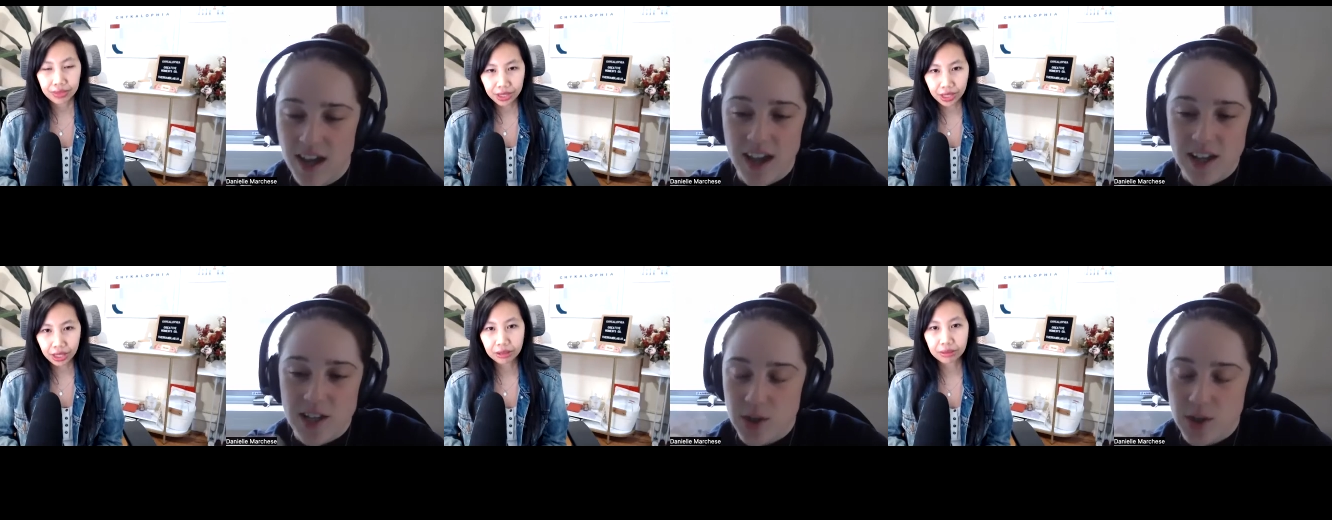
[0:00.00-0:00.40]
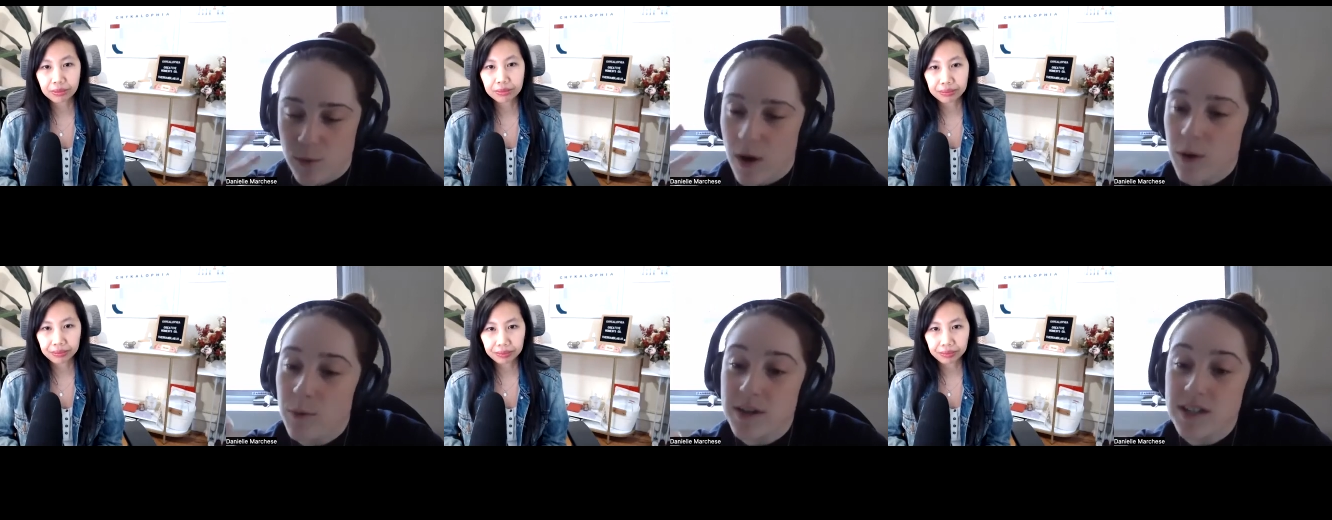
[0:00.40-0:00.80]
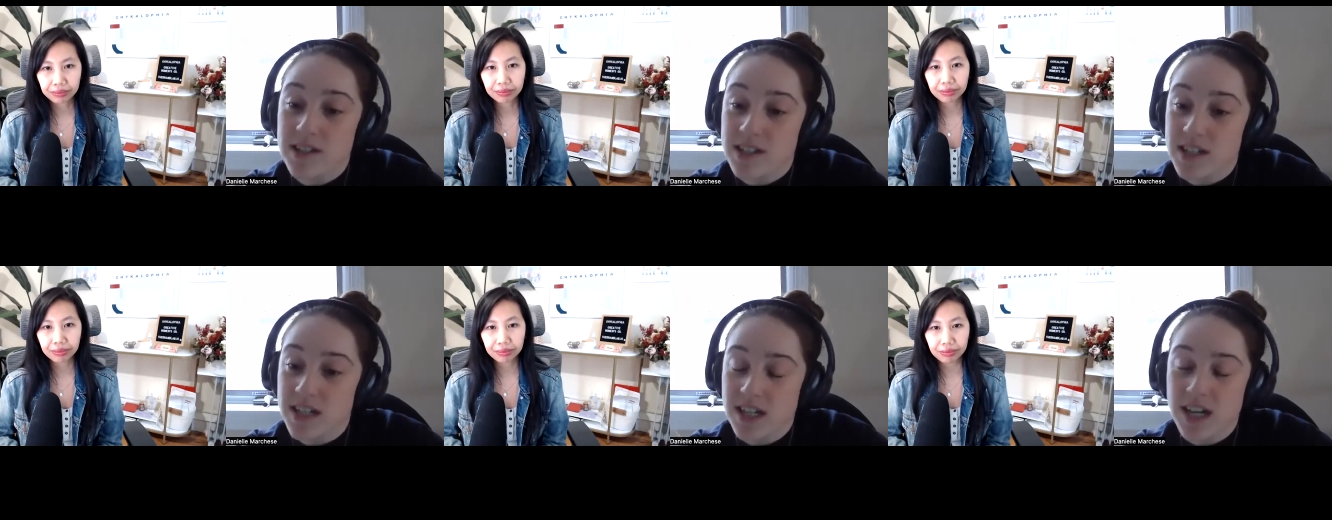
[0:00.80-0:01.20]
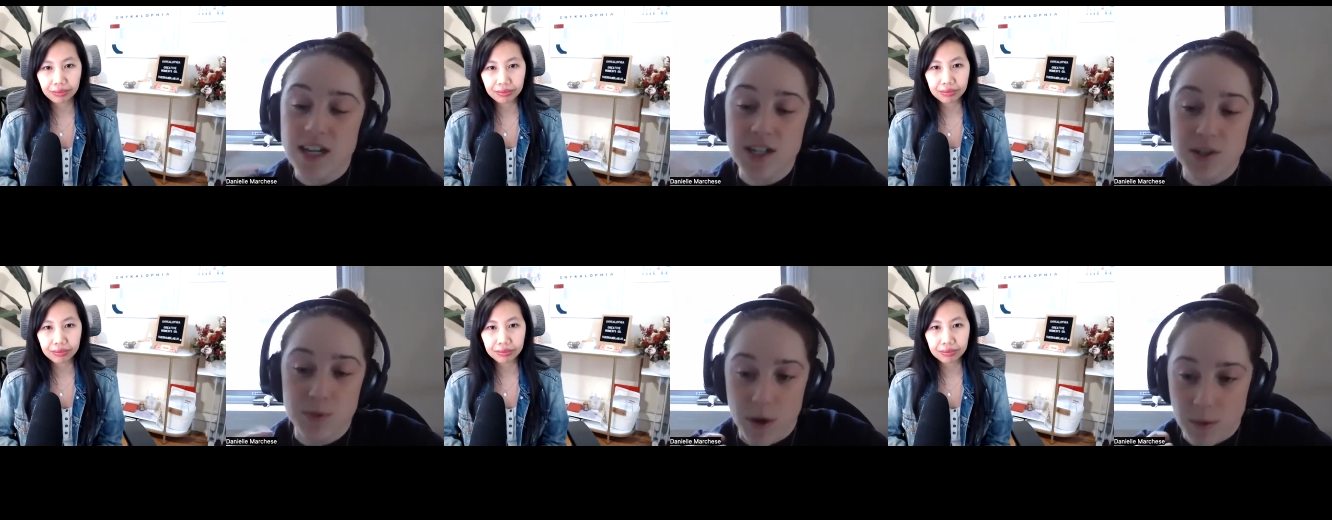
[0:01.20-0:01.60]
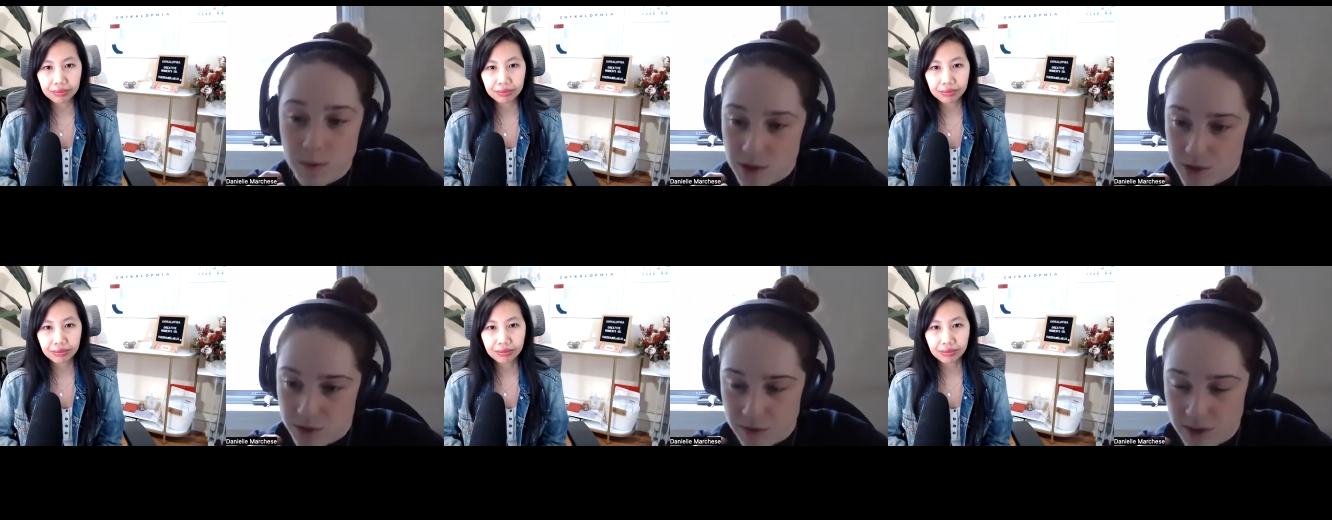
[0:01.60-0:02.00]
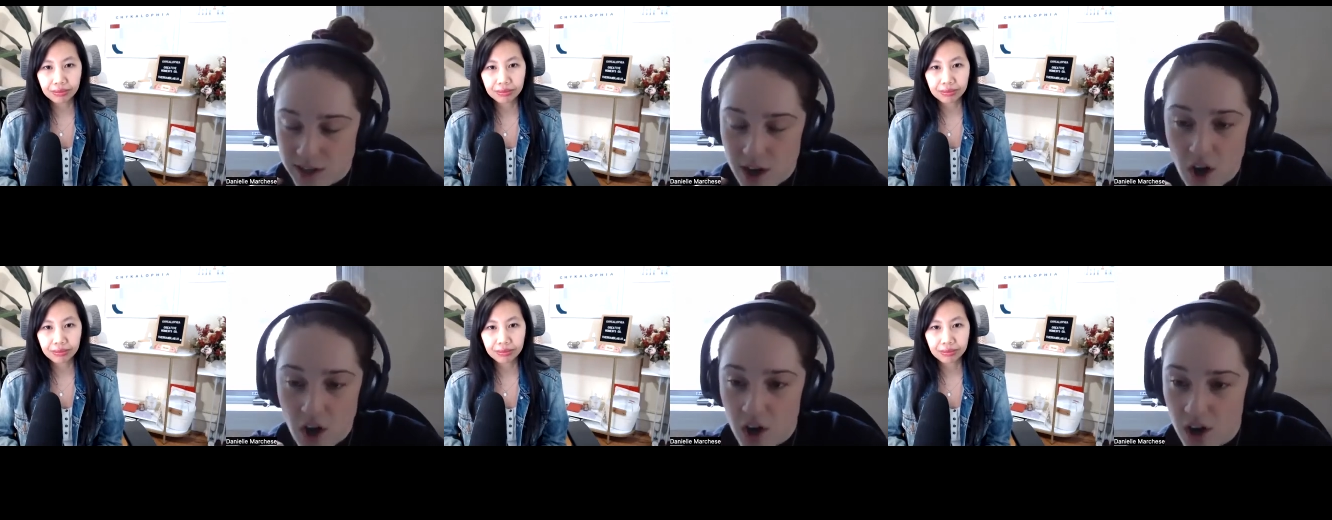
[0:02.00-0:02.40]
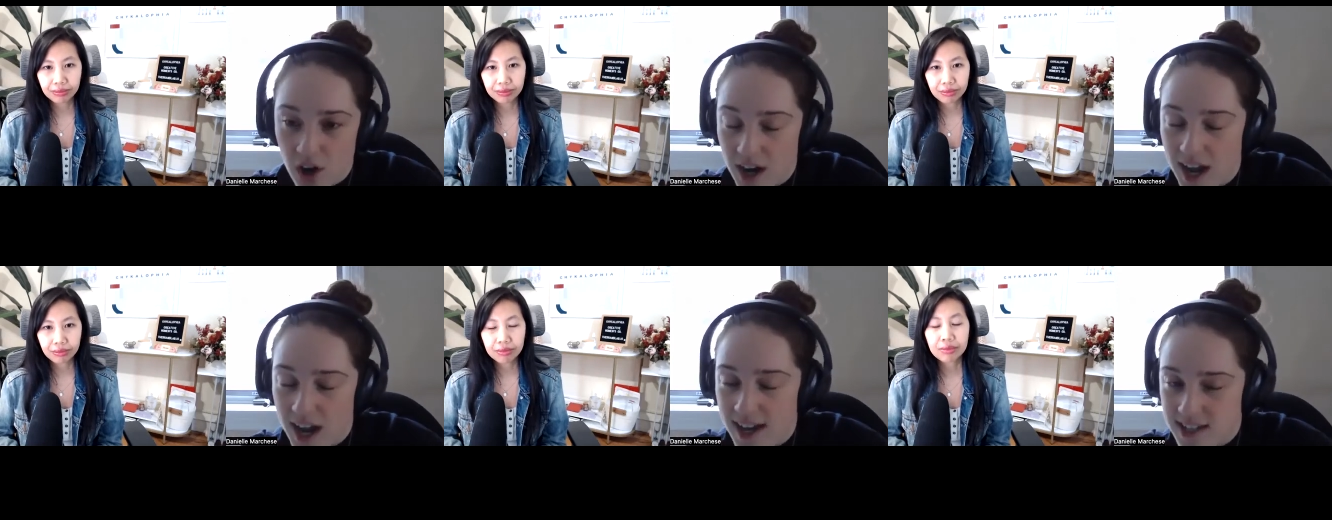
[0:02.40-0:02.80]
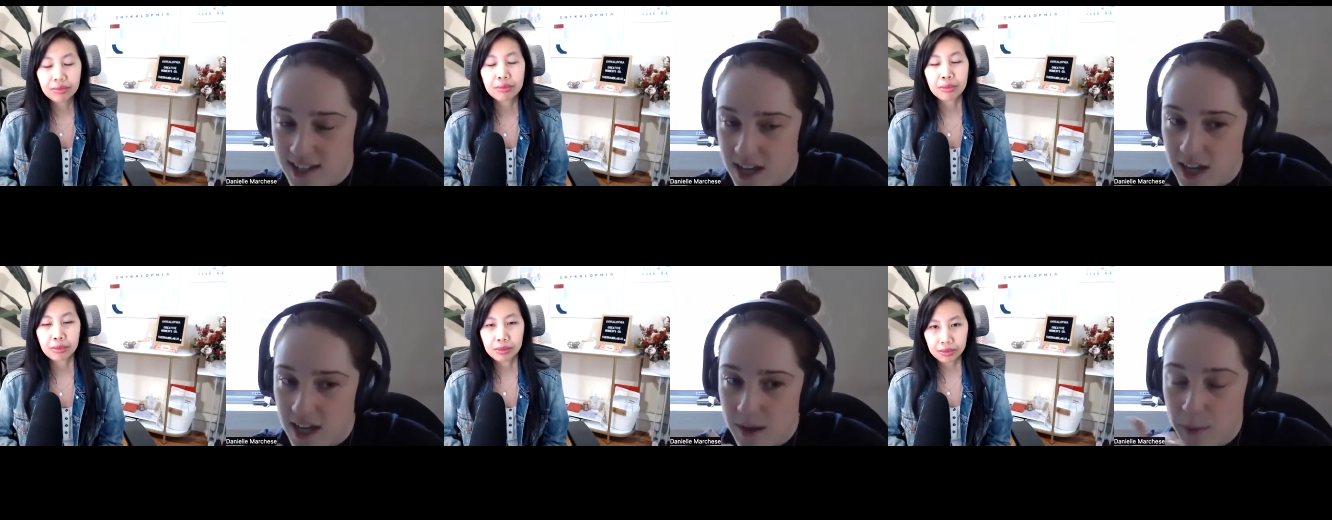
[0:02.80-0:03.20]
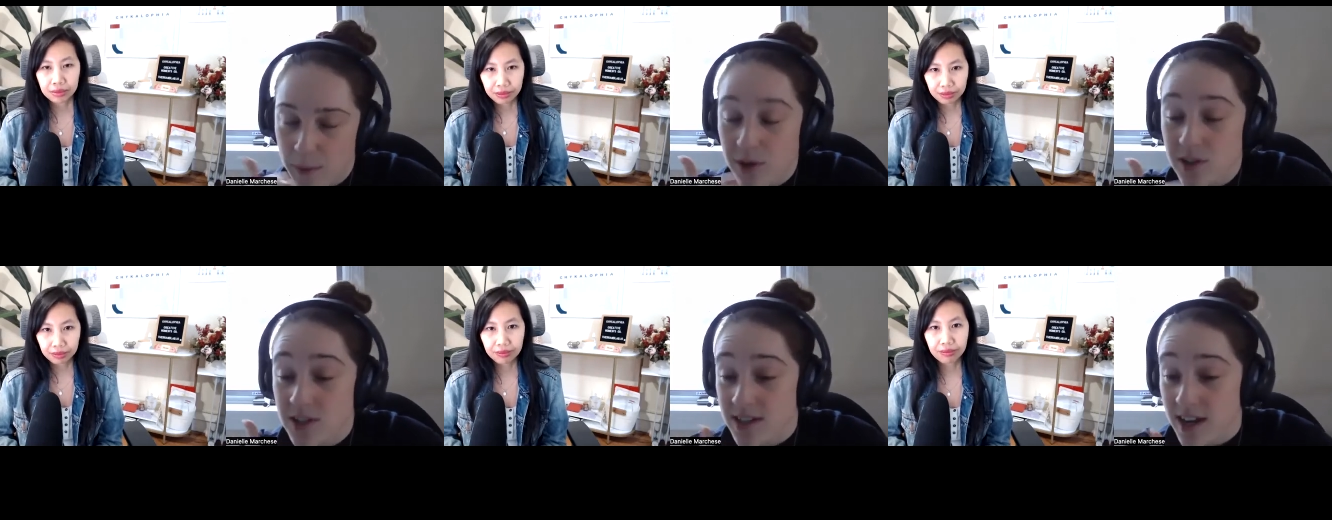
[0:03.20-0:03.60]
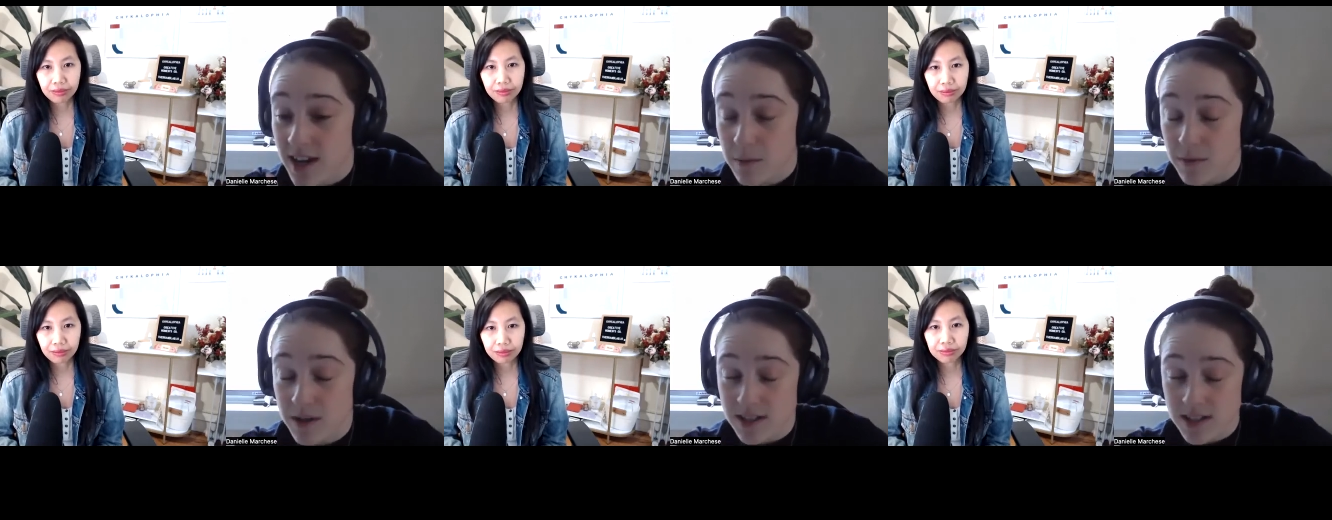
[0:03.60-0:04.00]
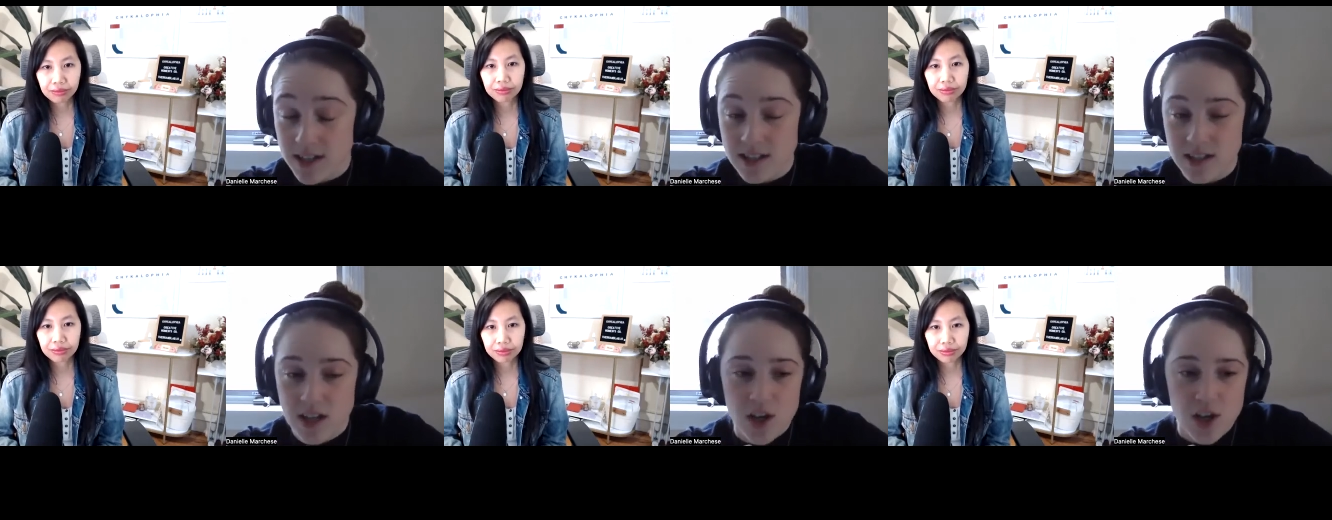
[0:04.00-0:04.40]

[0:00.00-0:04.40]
Speaker 1: Yeah. So what we see is what we truly are as a person and a business.